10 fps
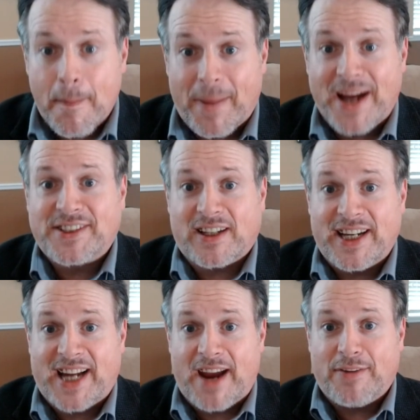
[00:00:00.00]

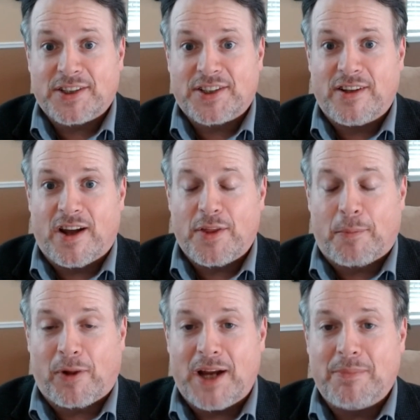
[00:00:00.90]
basically gave us the
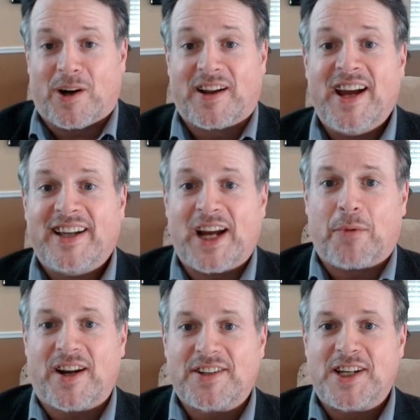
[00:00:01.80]
playbook that
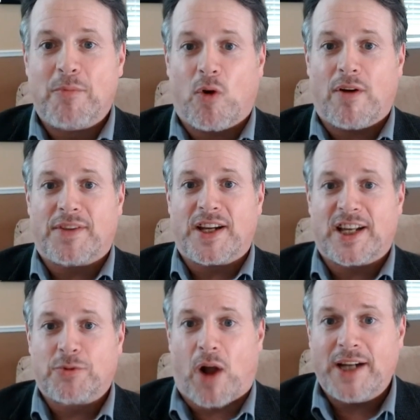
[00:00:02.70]
we're going to see more of these.
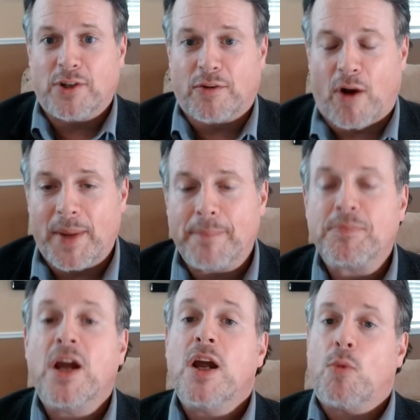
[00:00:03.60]
That's what I took from it.